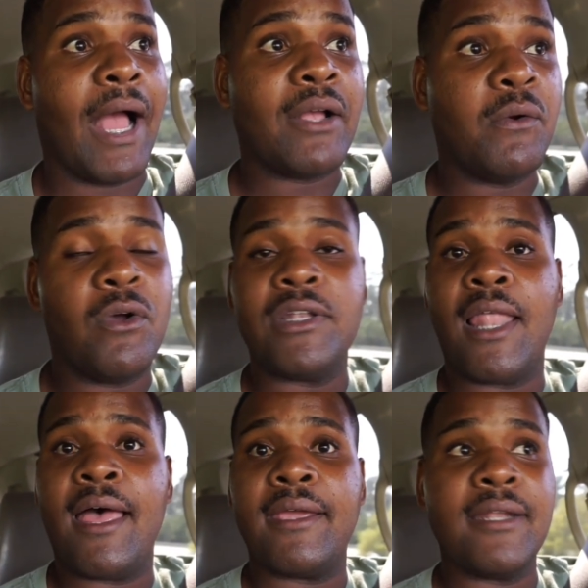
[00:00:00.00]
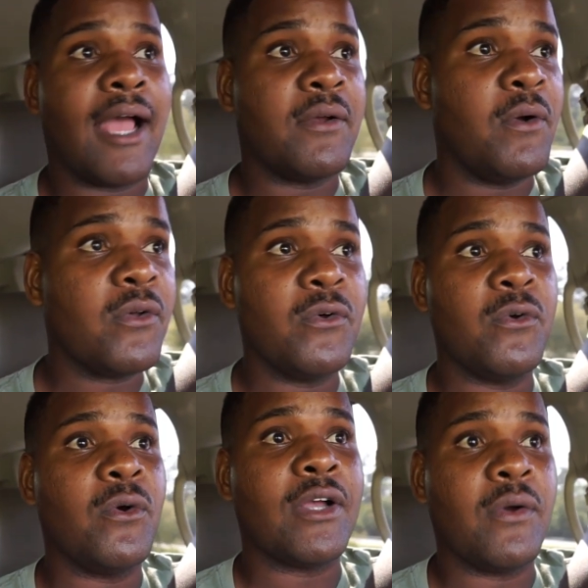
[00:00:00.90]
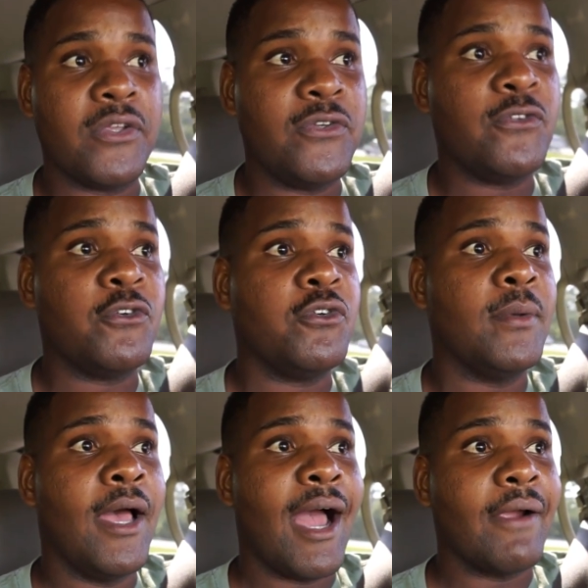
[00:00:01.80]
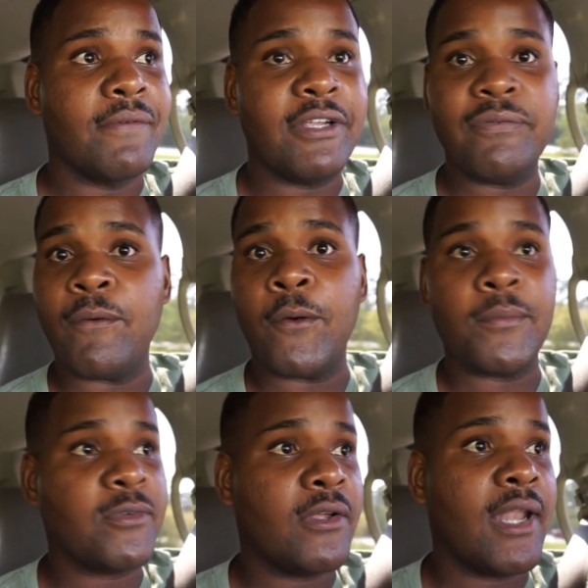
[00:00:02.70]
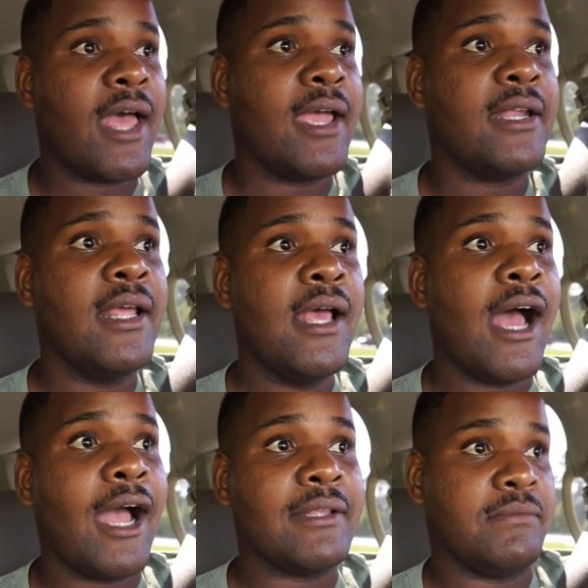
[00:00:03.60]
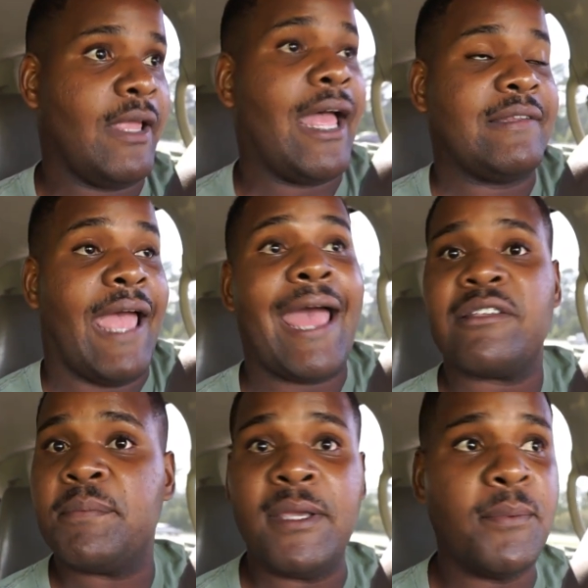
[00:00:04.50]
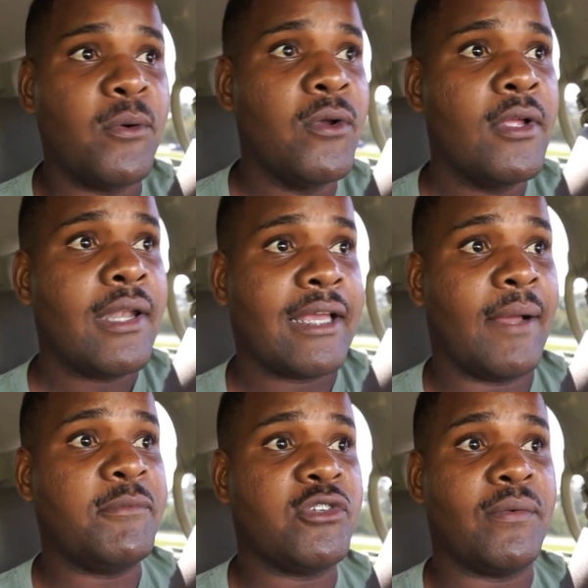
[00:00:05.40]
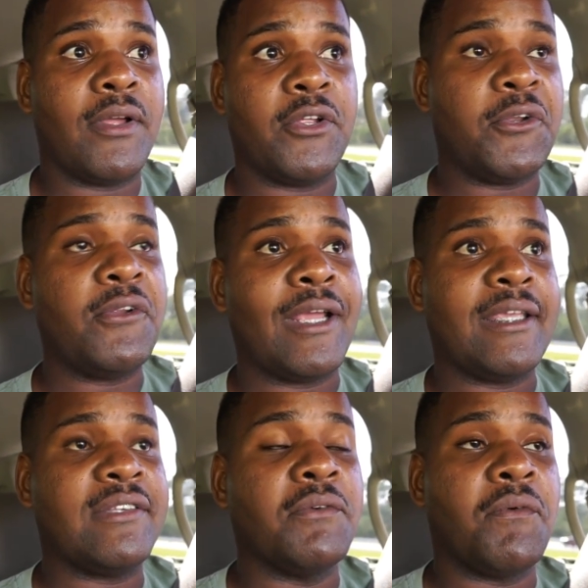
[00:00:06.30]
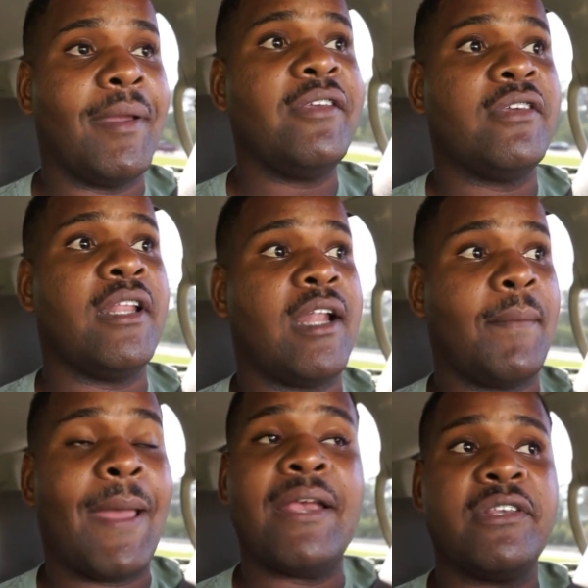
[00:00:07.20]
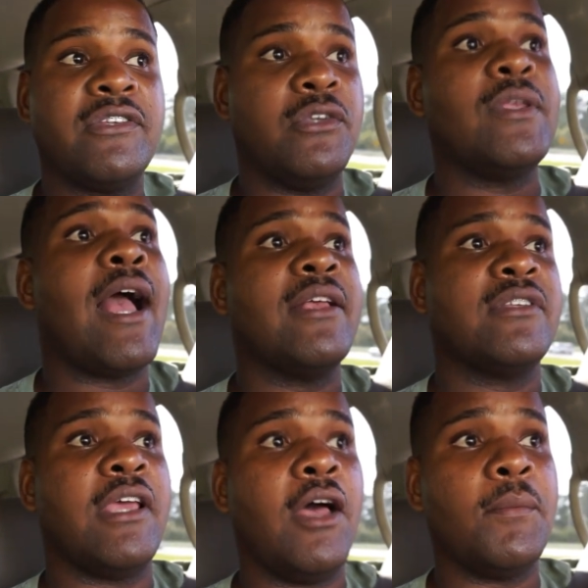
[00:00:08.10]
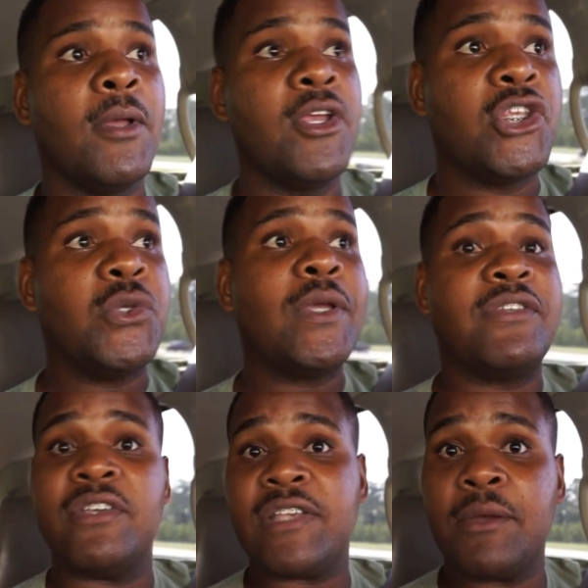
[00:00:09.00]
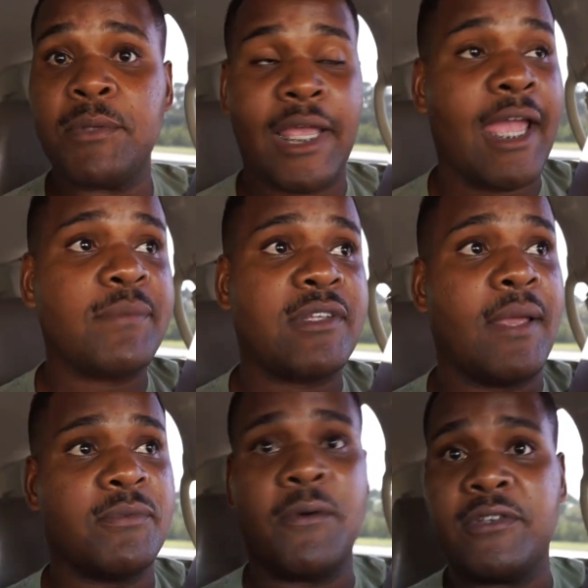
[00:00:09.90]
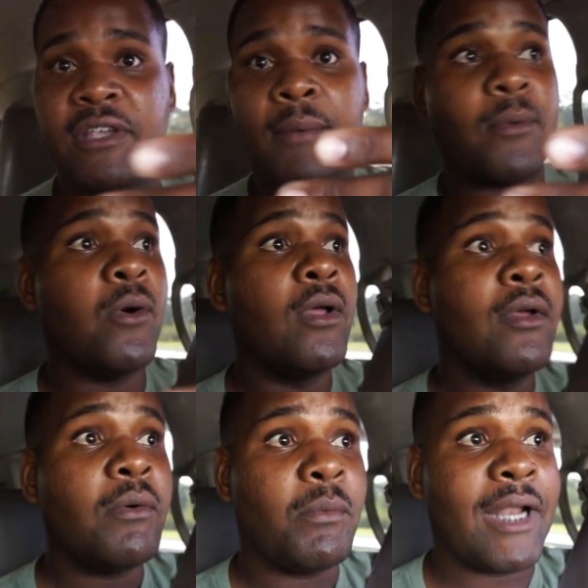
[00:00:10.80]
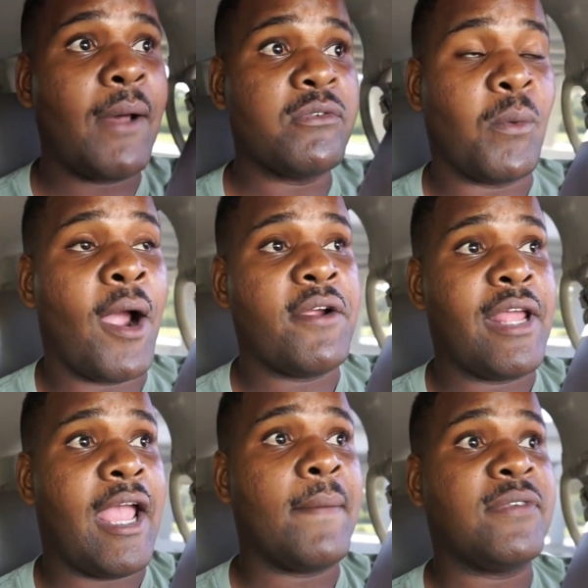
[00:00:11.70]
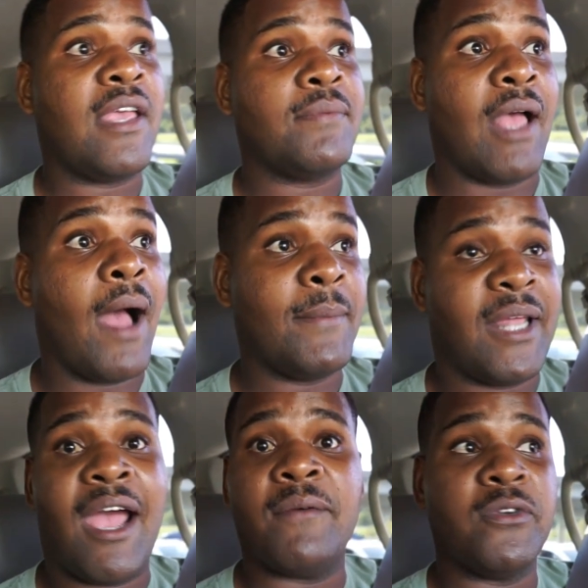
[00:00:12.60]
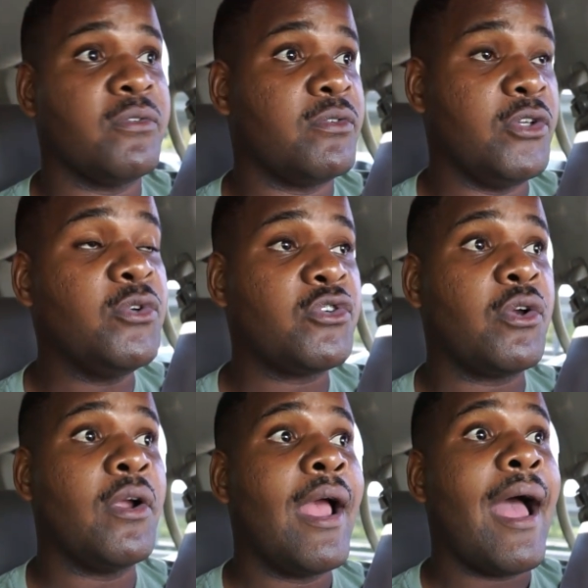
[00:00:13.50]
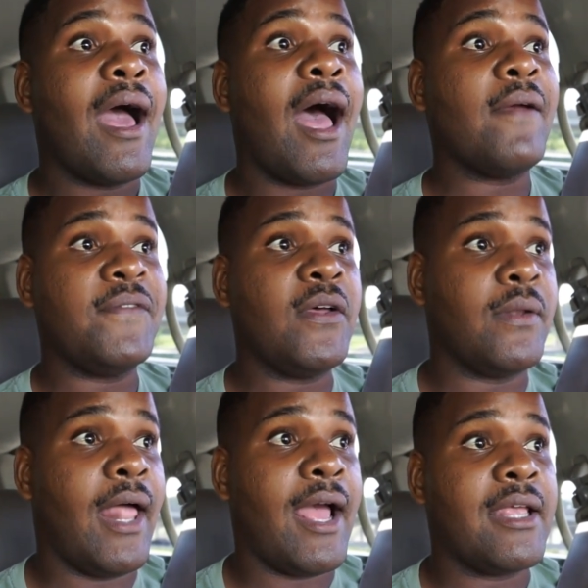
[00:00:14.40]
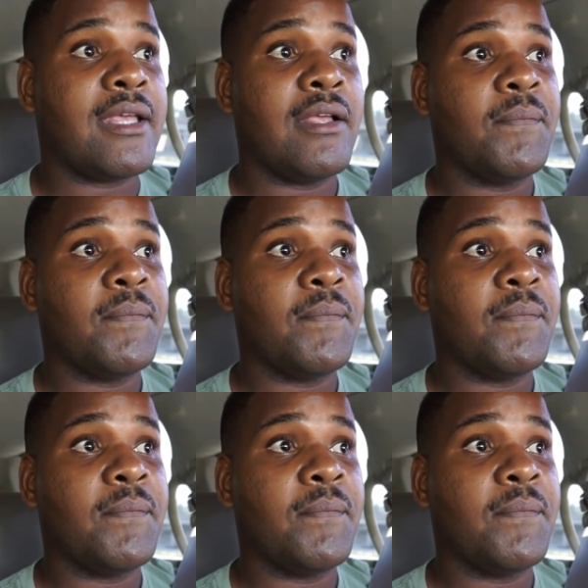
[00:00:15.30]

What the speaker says: go online, I go on Google, I go on YouTube, I read forums online, I ask people. I'm just a regular dude that gets information, and I pass it to you guys to help you, just like with the amp steps, for example. When I was wiring the amp steps, I'm an average user. I felt like